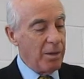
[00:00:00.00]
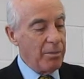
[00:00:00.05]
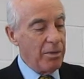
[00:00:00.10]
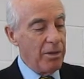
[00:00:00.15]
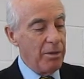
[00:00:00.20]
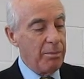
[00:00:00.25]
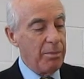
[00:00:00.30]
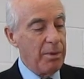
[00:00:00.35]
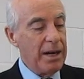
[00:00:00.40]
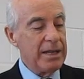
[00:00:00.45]
some
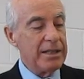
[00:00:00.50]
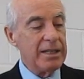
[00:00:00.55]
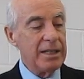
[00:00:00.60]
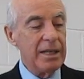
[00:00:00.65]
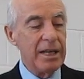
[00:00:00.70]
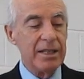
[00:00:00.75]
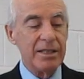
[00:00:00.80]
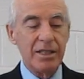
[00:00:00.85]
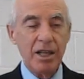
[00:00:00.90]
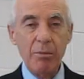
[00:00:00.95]
of the
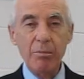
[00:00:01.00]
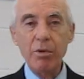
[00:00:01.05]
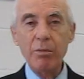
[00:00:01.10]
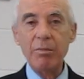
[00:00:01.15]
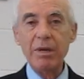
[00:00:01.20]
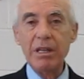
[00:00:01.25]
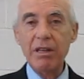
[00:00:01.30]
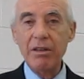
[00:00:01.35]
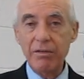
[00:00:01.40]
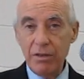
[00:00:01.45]
present, and some will
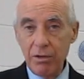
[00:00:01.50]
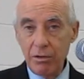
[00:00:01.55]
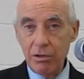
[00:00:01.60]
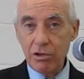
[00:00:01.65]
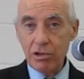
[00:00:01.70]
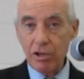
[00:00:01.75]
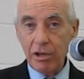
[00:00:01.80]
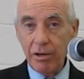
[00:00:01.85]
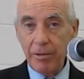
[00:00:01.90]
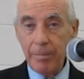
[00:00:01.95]
be the
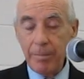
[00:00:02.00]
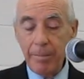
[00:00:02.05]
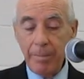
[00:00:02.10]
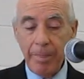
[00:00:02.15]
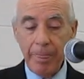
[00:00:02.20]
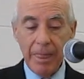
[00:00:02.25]
future.